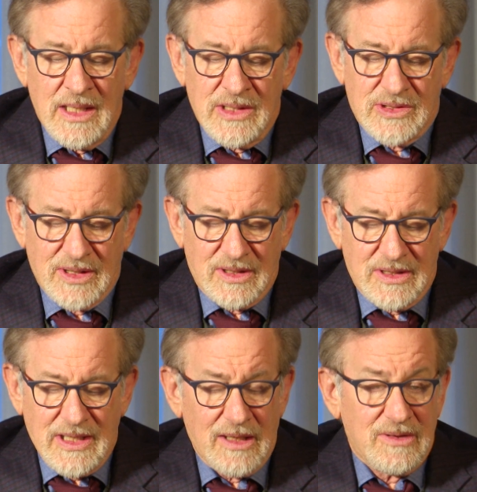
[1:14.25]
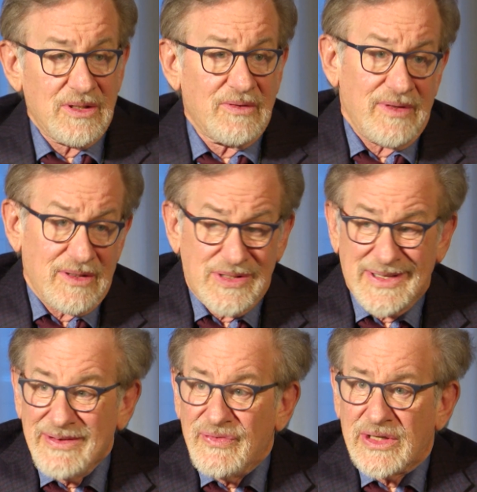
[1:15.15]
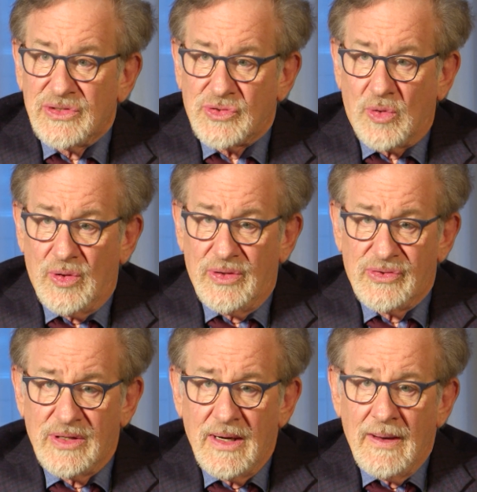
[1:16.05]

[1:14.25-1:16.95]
sig telling sig significant stories